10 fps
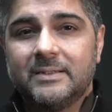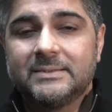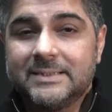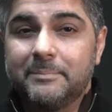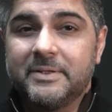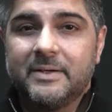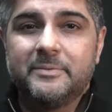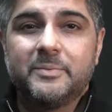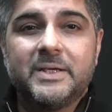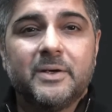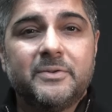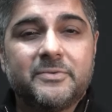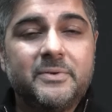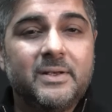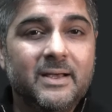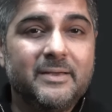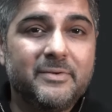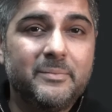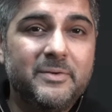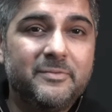Sometimes we go through
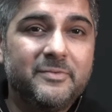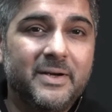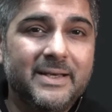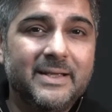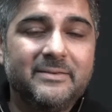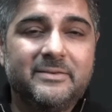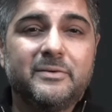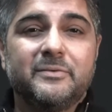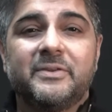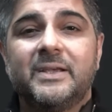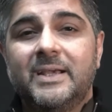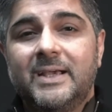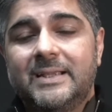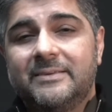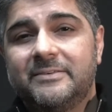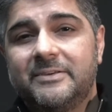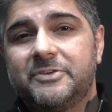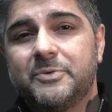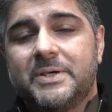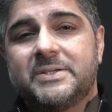life and we find ourselves in
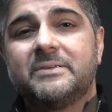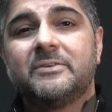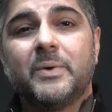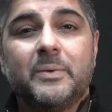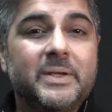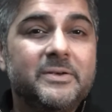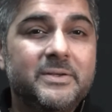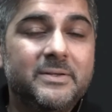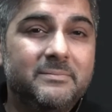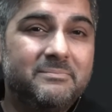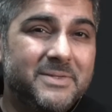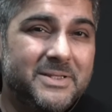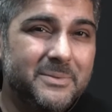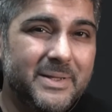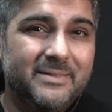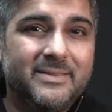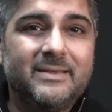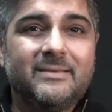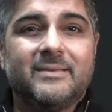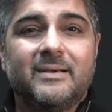situations where we're doing
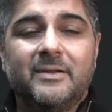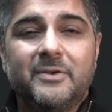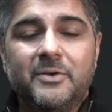things that are